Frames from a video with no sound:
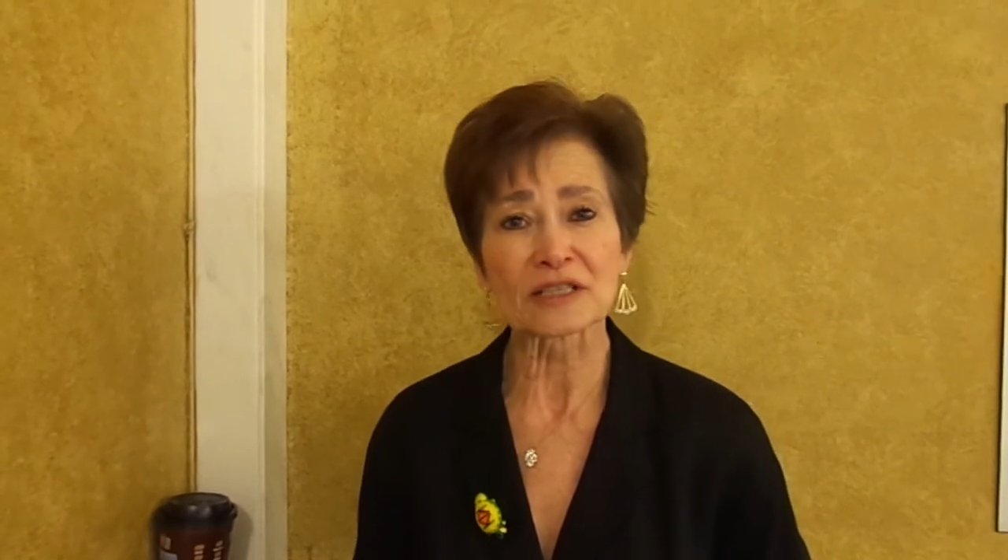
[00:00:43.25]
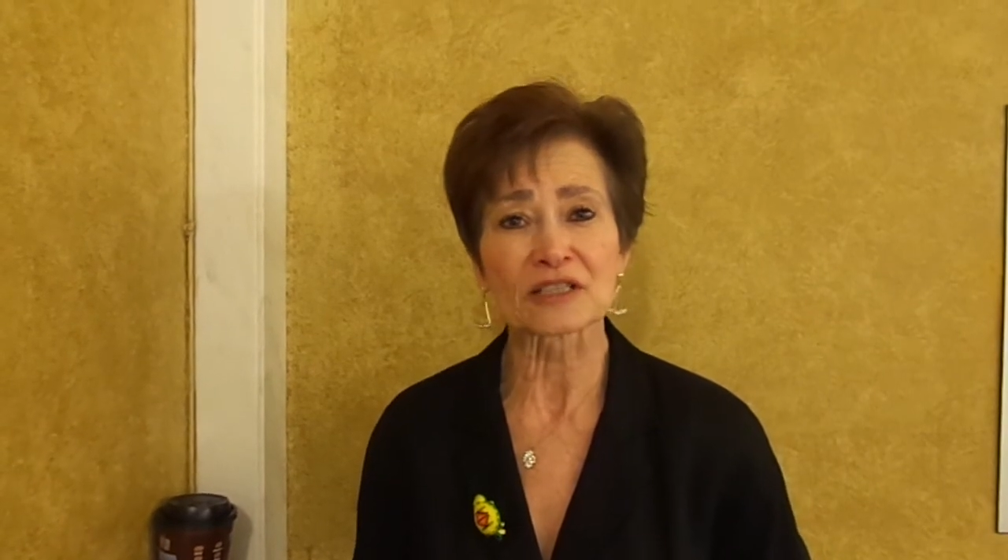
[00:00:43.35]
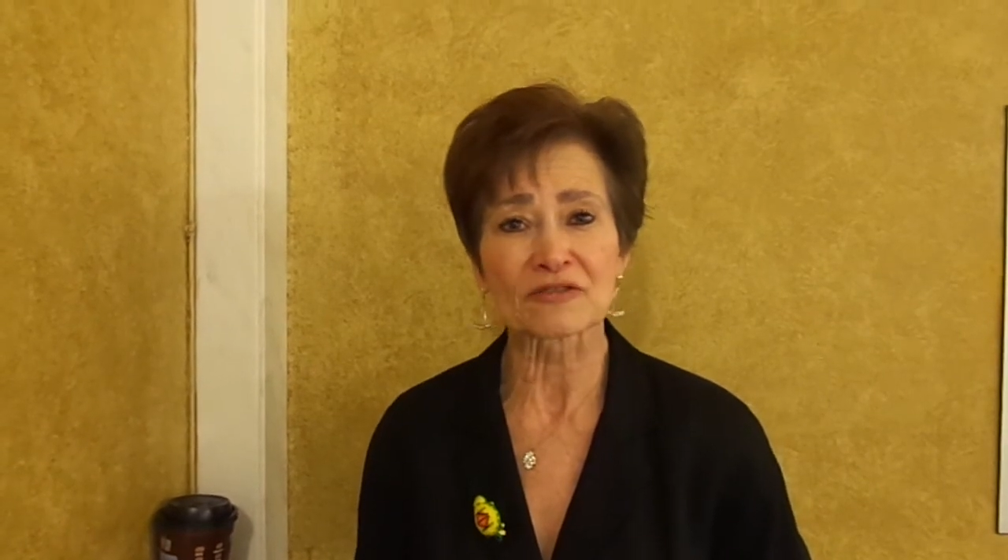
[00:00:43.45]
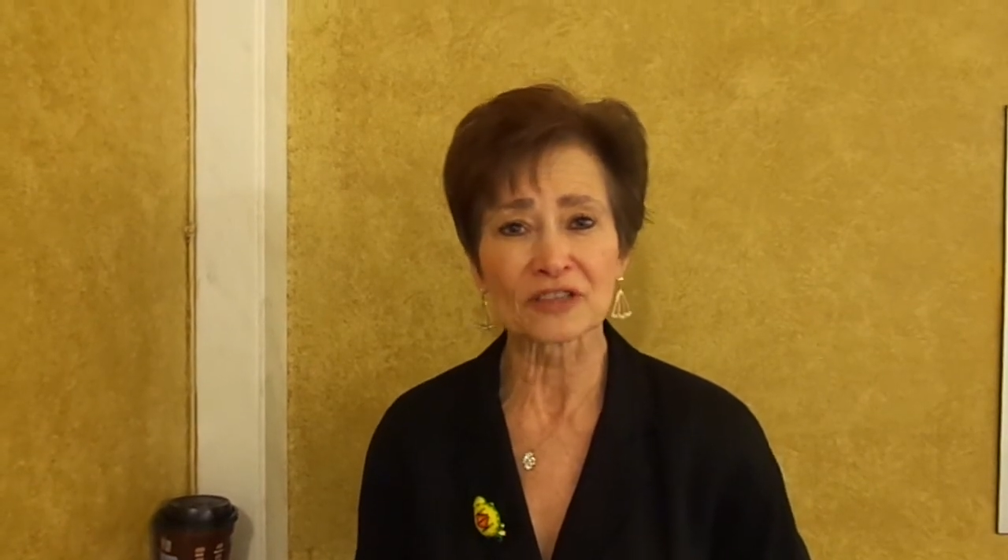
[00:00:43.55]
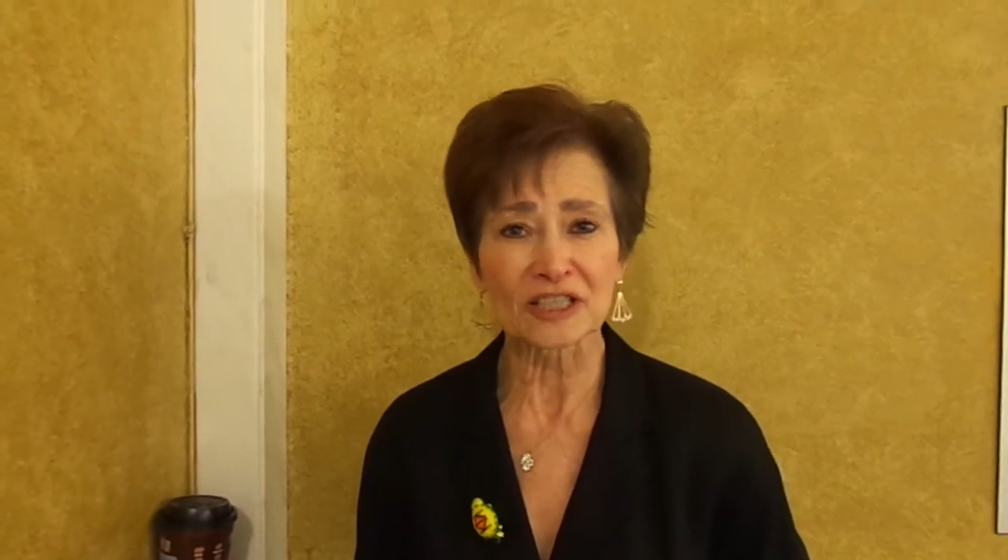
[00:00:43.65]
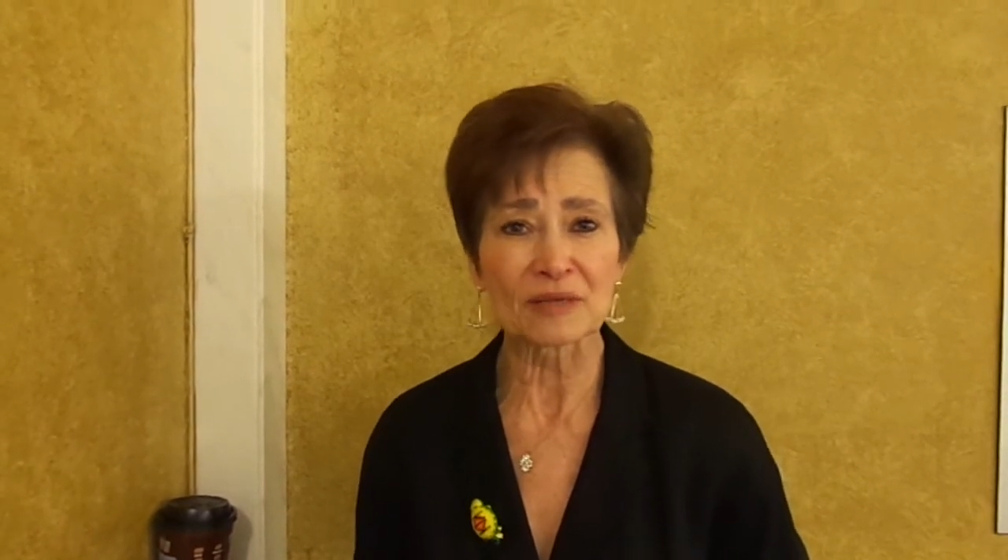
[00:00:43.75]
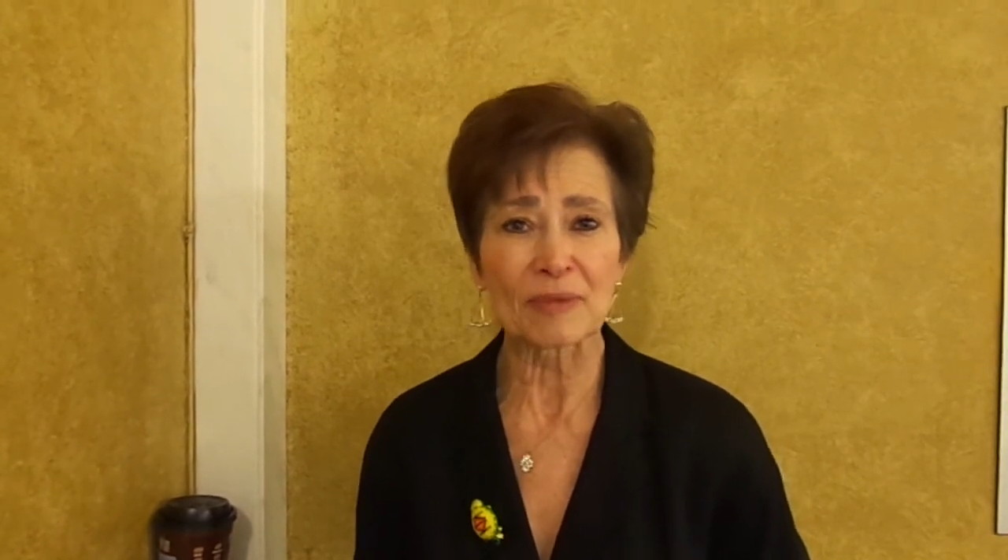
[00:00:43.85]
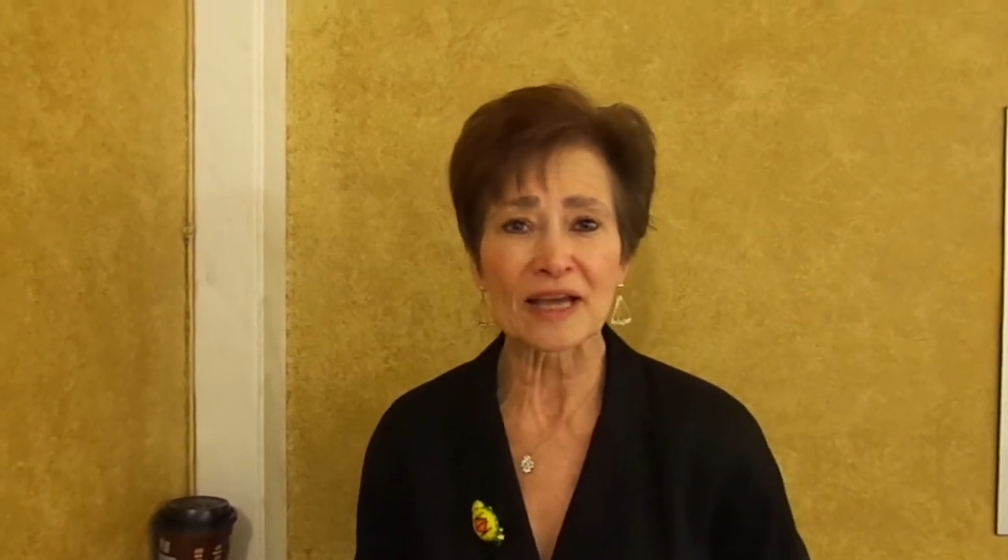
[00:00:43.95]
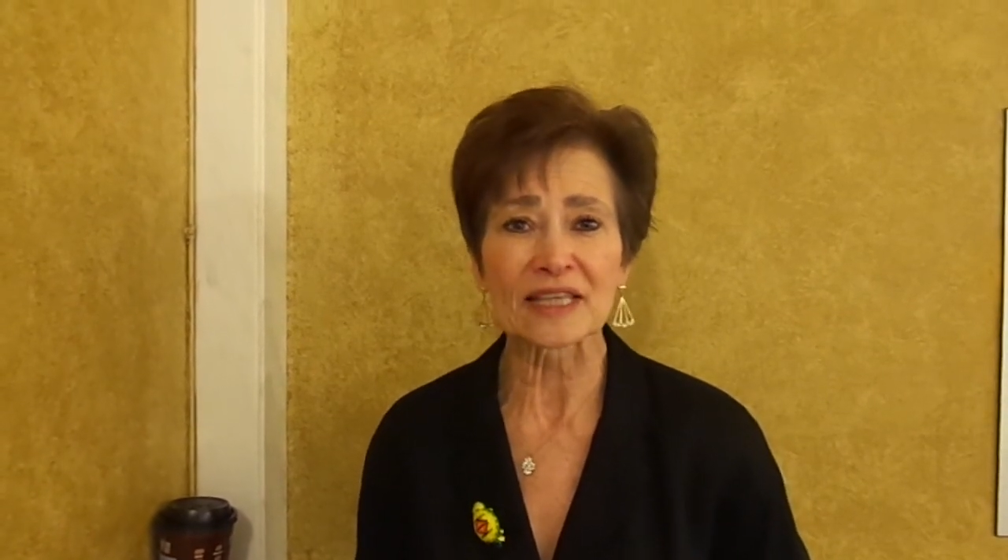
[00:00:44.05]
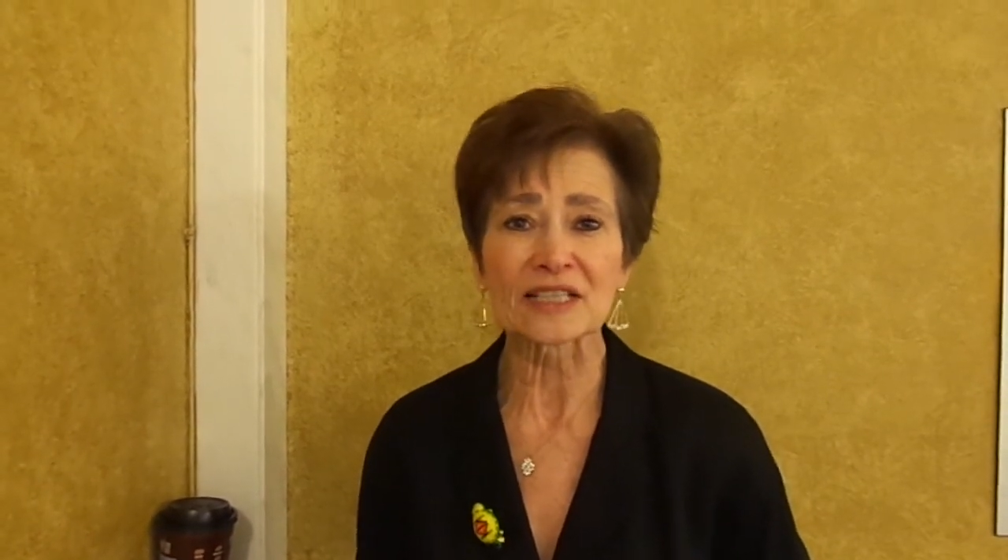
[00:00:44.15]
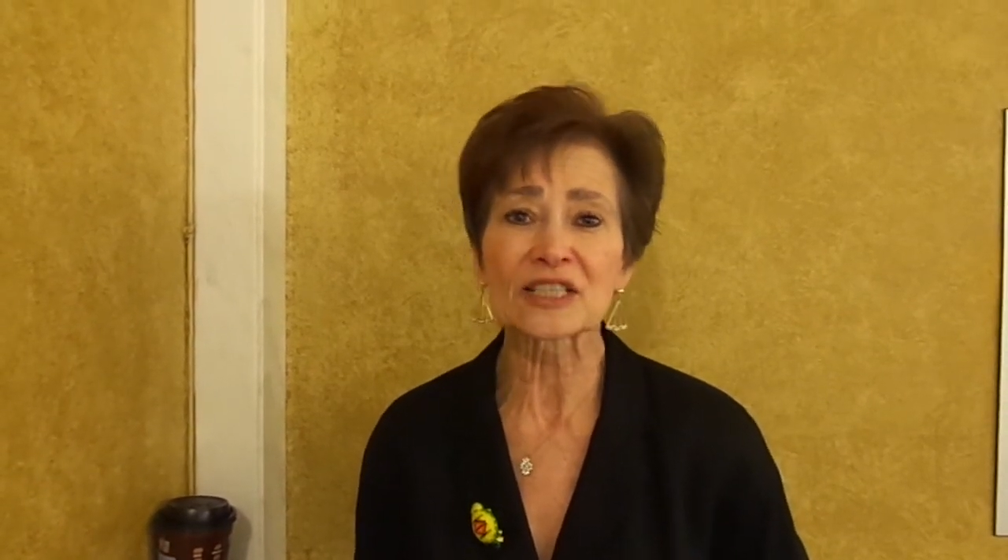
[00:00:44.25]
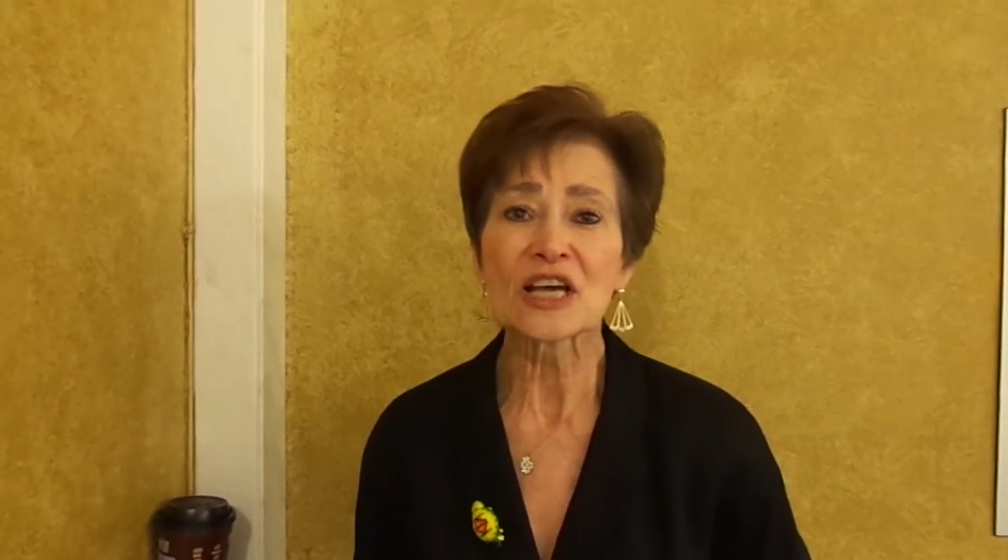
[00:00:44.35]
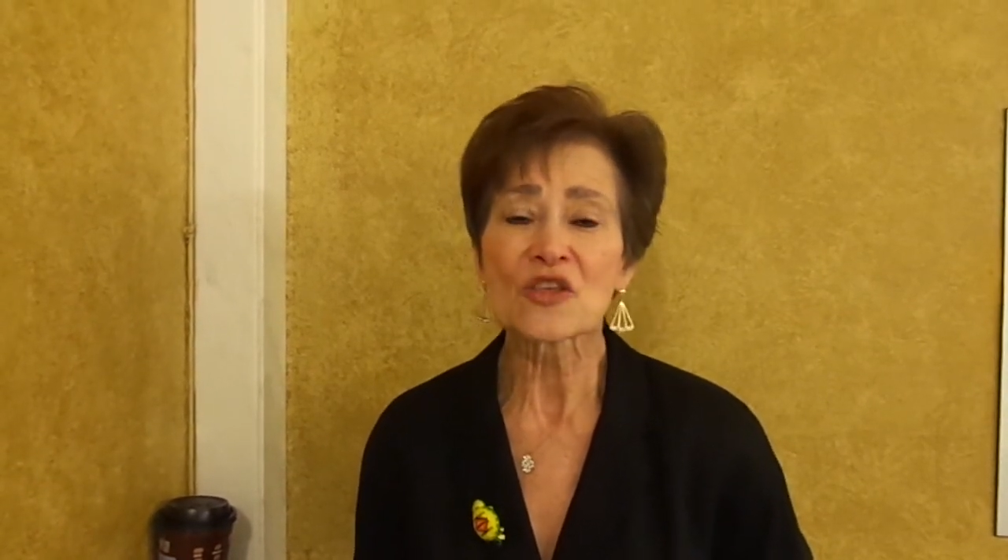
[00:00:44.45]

is afflicted by this